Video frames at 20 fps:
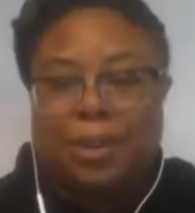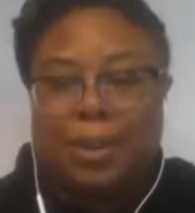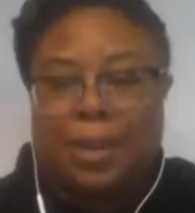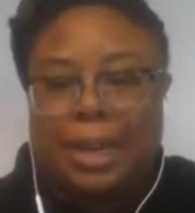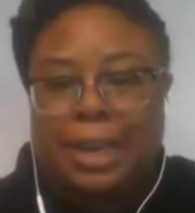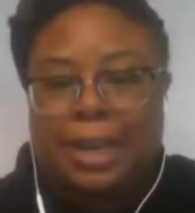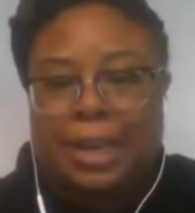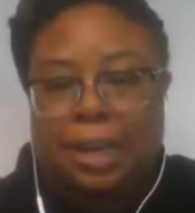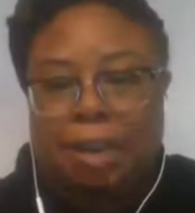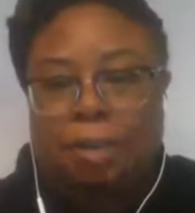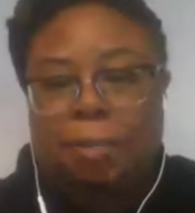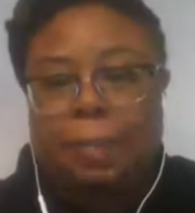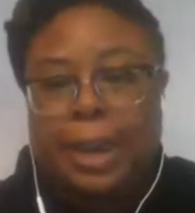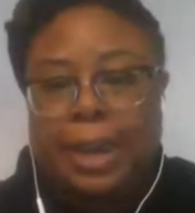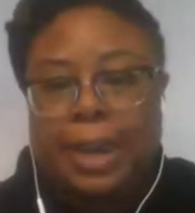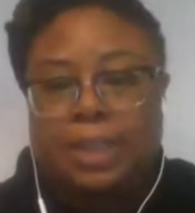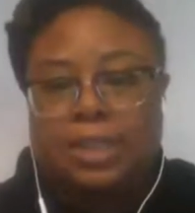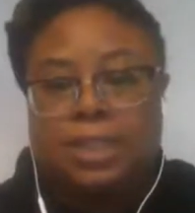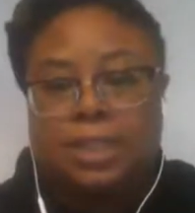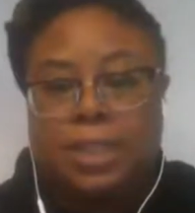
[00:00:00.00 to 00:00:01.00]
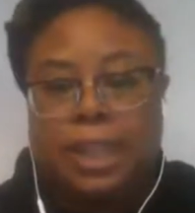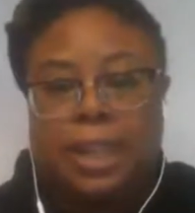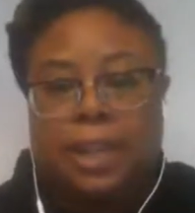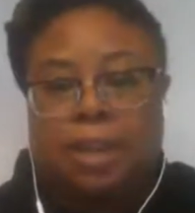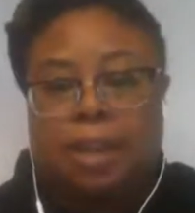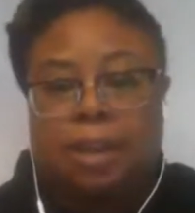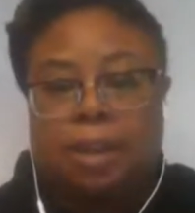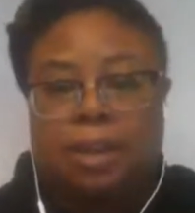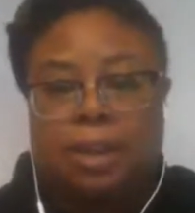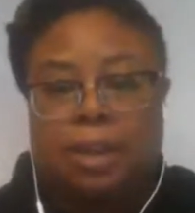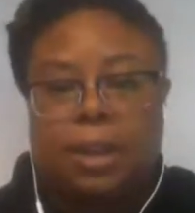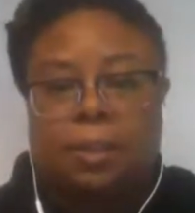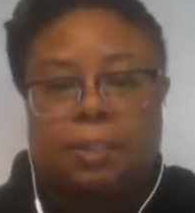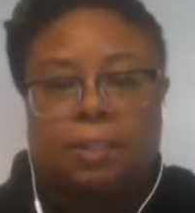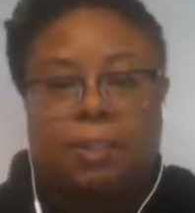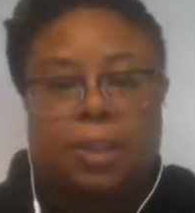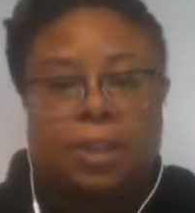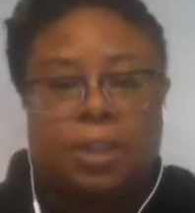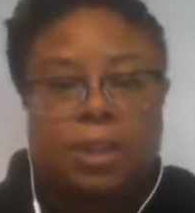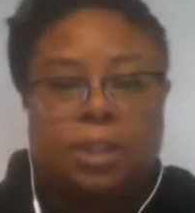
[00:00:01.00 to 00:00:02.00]
day Yellow Pages, I call it.
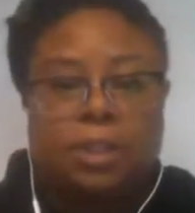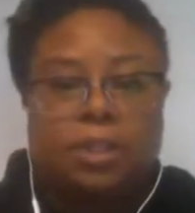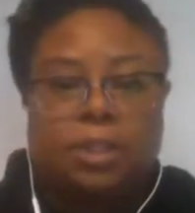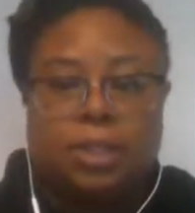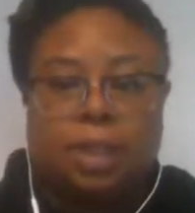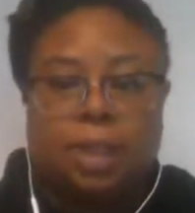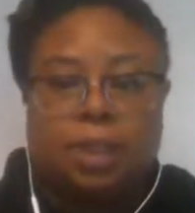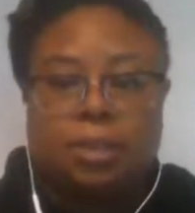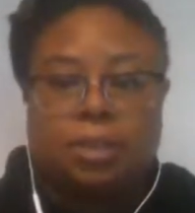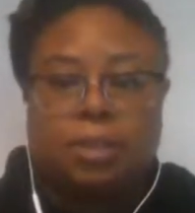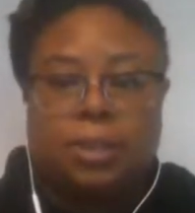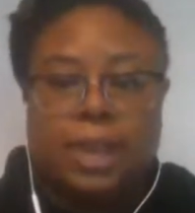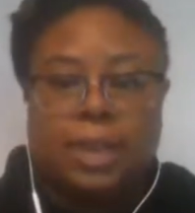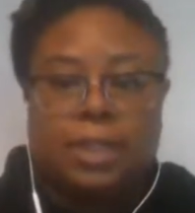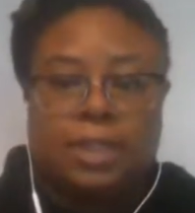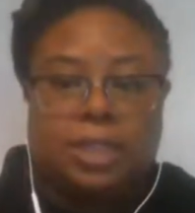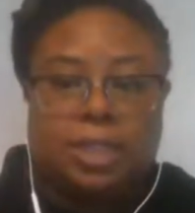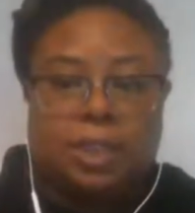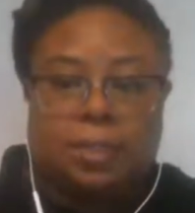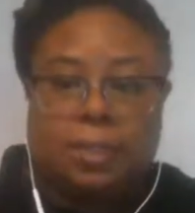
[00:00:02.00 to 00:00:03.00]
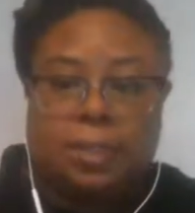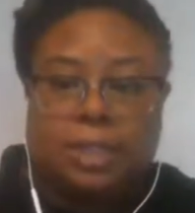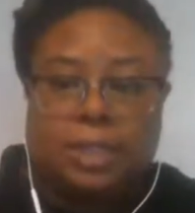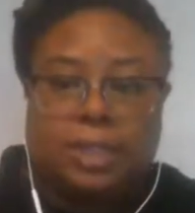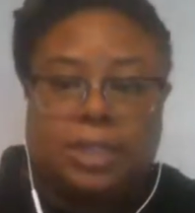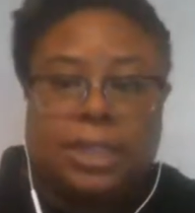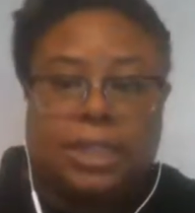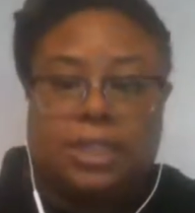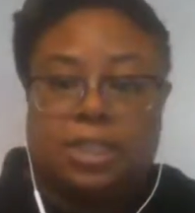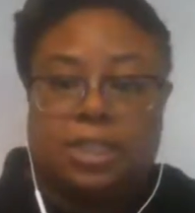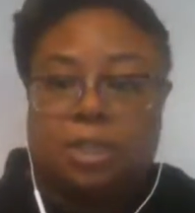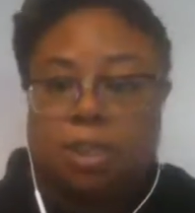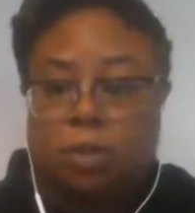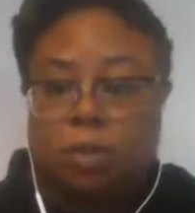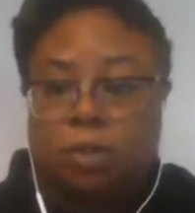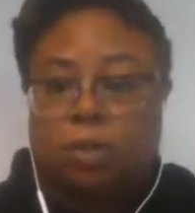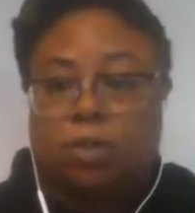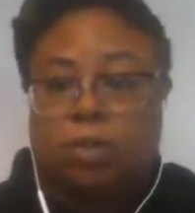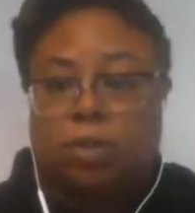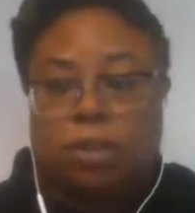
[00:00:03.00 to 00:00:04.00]
So that's the
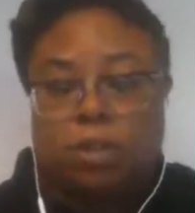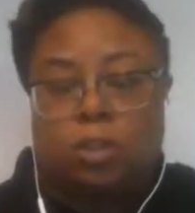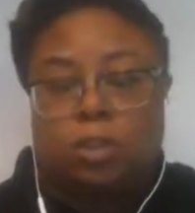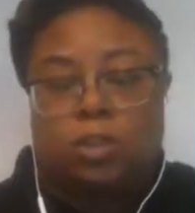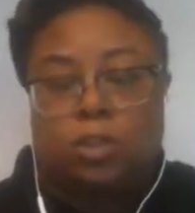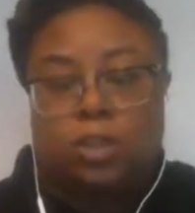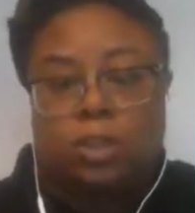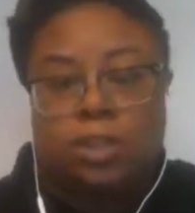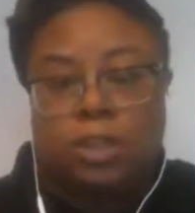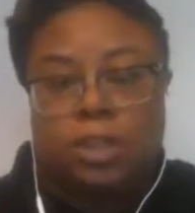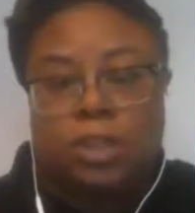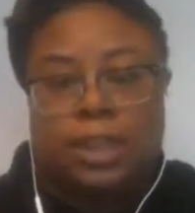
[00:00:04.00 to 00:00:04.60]
local search,